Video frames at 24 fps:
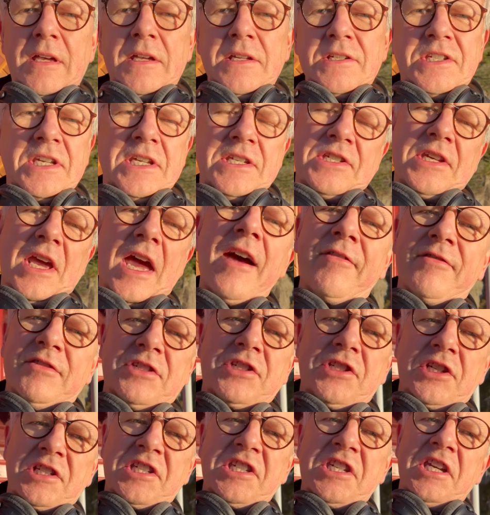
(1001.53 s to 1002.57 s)
Since I haven't
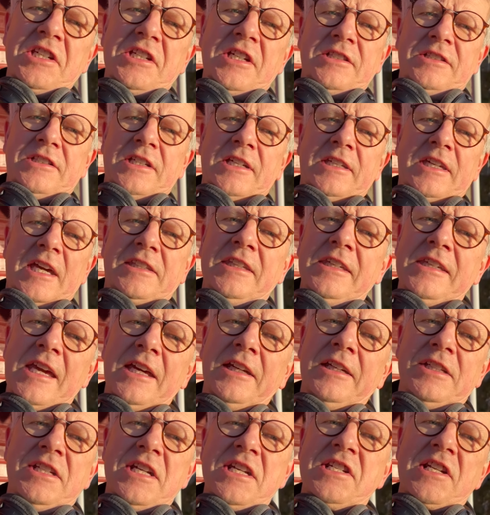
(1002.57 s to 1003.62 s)
succeeded getting
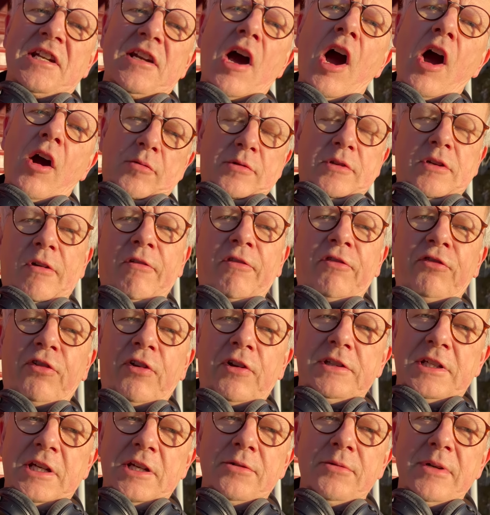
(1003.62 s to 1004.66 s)
any diesel out of
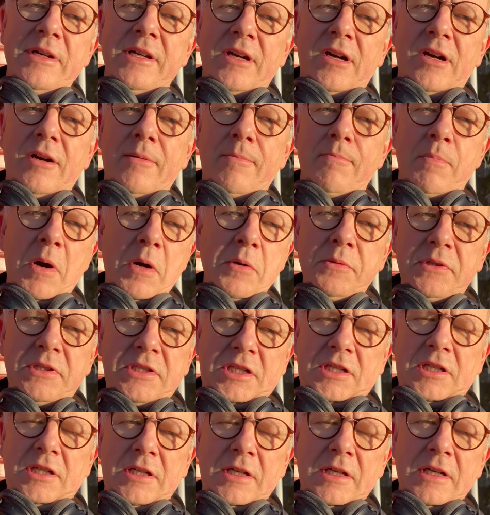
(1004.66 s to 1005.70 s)
the Rhea
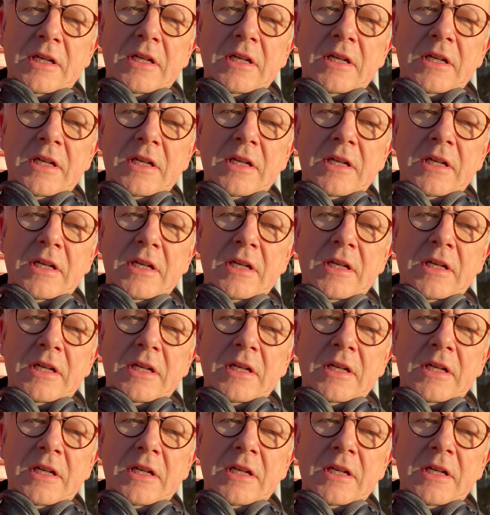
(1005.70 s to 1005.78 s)
boat,